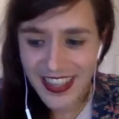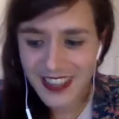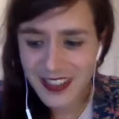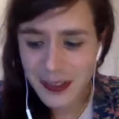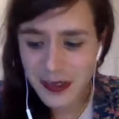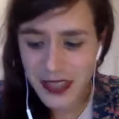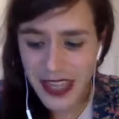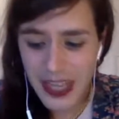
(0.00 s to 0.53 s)

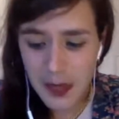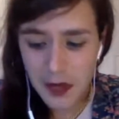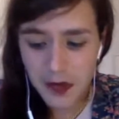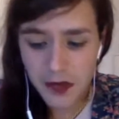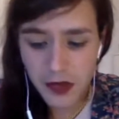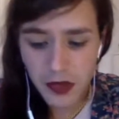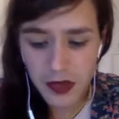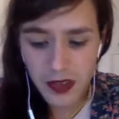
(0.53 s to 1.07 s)
you can
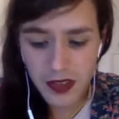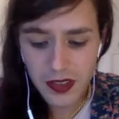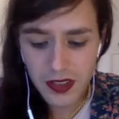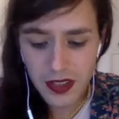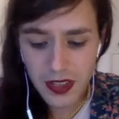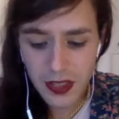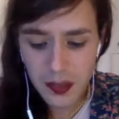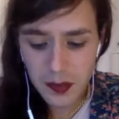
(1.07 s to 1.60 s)
before
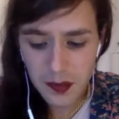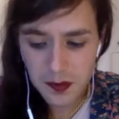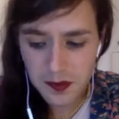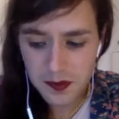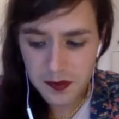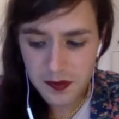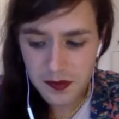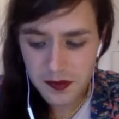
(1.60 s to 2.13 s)

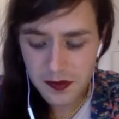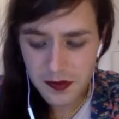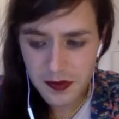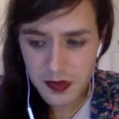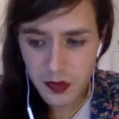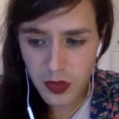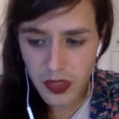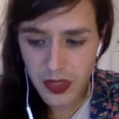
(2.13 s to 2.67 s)

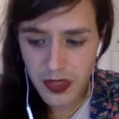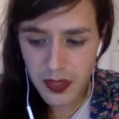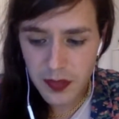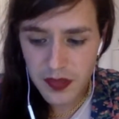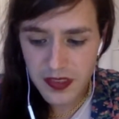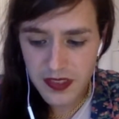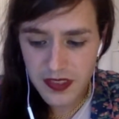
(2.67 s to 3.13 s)
one of them,